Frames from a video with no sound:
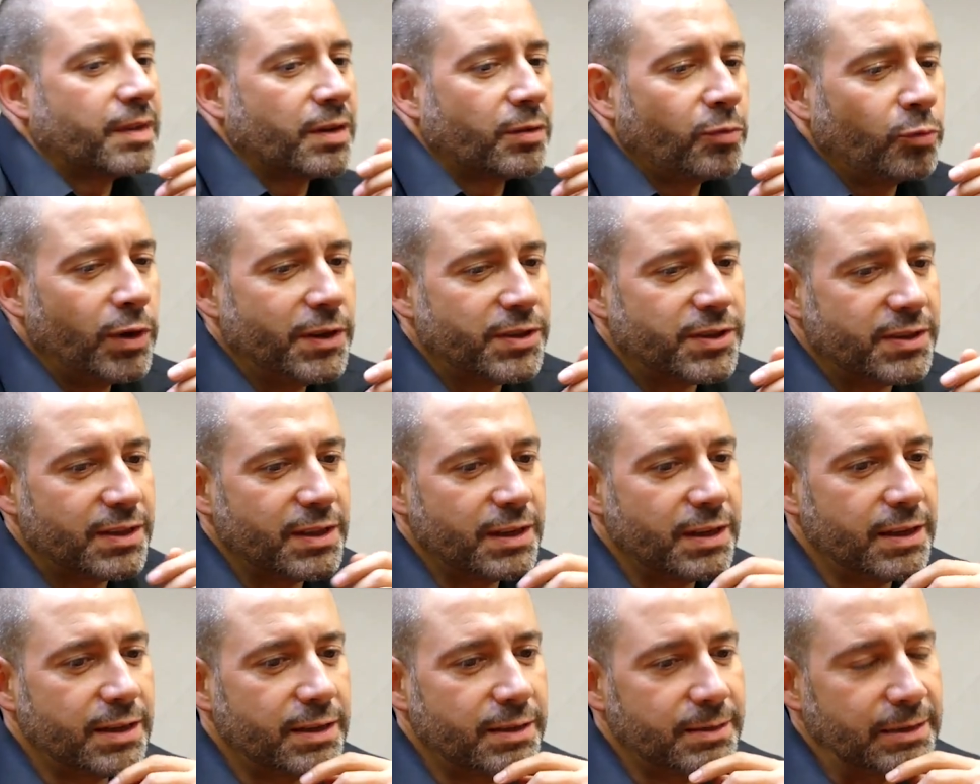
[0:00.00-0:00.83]
we
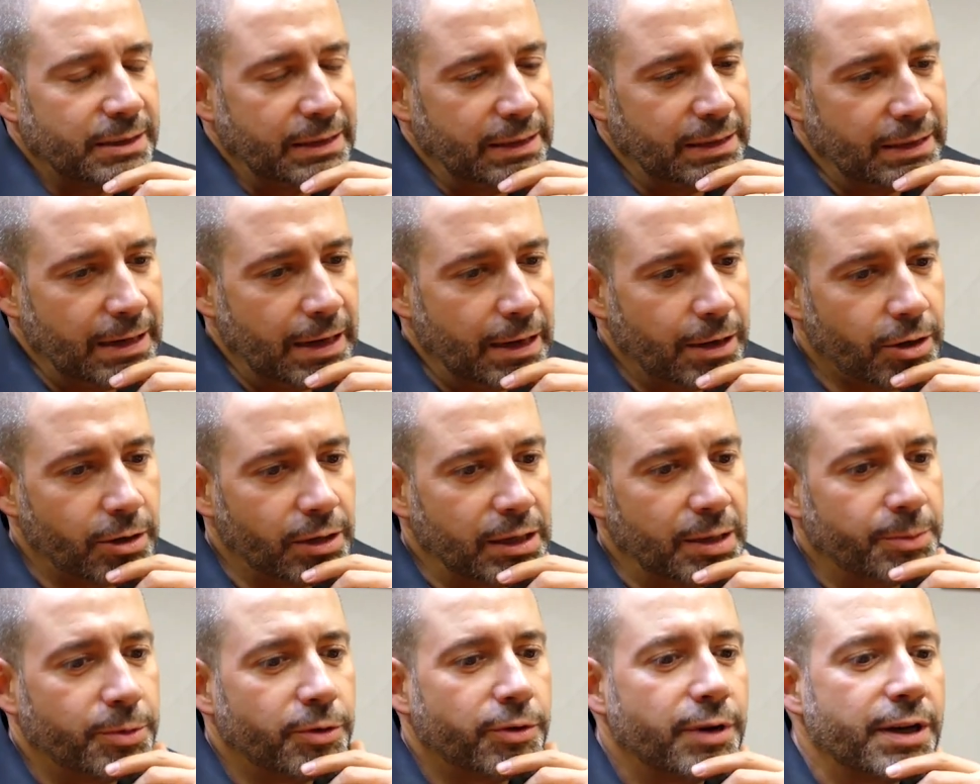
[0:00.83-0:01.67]
see it in our
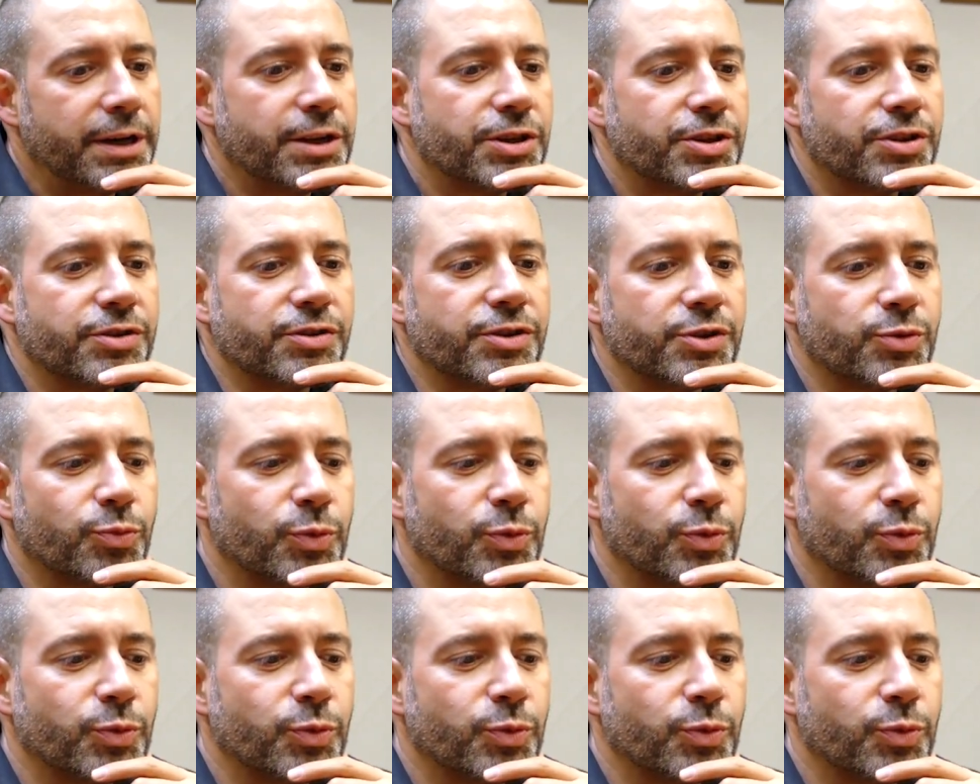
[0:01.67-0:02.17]
collaborations